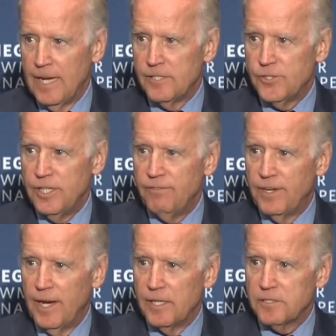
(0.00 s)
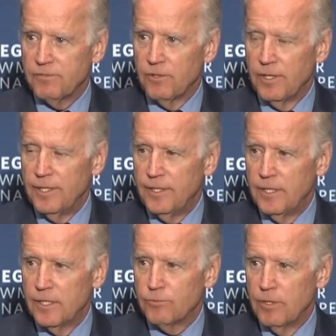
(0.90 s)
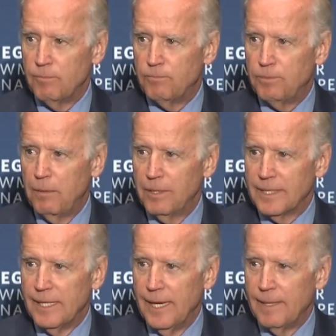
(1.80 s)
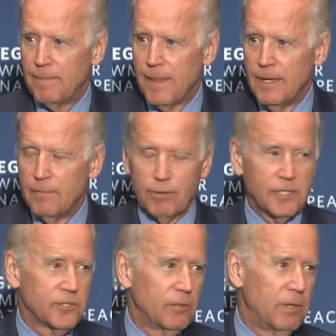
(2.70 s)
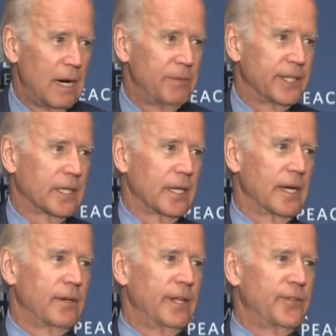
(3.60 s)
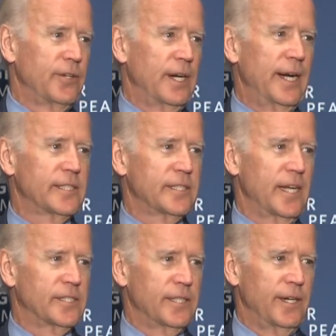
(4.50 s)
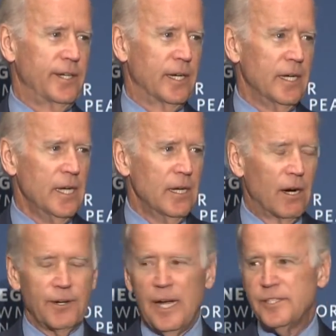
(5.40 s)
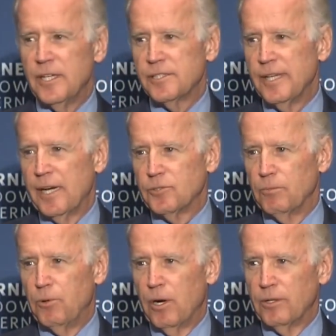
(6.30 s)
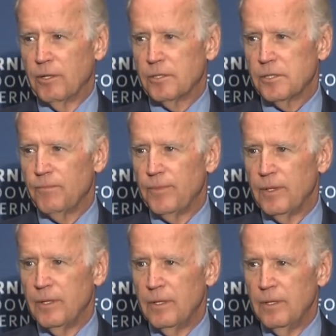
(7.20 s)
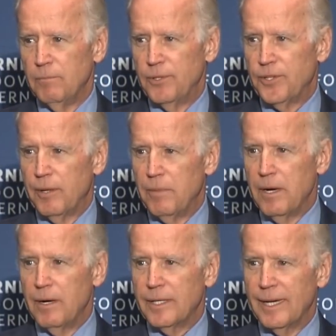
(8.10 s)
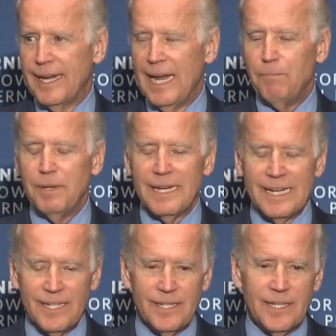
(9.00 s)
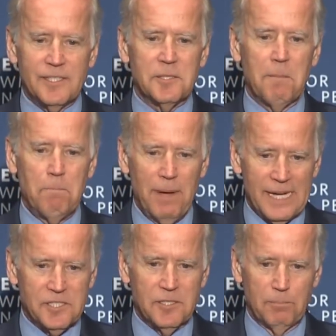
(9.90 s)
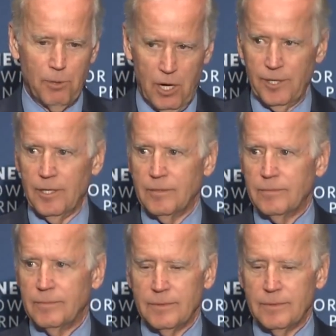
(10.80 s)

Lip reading: As chief guest for India's Republic Day, President Obama declared that the United States and India are not just natural partners, but that America can be India's best partner.